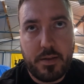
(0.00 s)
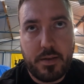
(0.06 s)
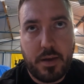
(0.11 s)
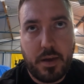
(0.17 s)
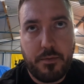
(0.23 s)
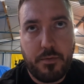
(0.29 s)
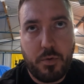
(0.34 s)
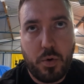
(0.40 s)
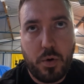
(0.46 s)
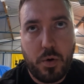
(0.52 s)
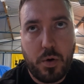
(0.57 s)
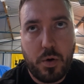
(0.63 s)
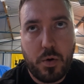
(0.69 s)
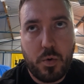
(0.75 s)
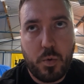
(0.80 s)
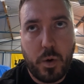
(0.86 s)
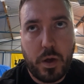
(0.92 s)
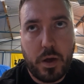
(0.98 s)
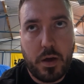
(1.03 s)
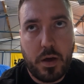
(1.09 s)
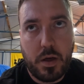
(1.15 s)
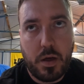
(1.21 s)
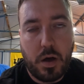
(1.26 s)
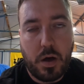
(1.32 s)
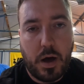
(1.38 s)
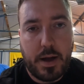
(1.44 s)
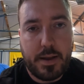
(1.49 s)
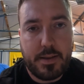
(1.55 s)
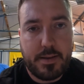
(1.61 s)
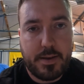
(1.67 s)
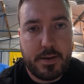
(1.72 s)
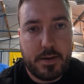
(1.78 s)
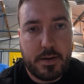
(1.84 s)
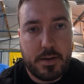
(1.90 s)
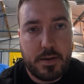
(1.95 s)
to give you a quick
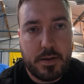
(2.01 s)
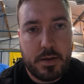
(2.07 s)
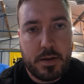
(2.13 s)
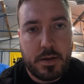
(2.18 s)
idea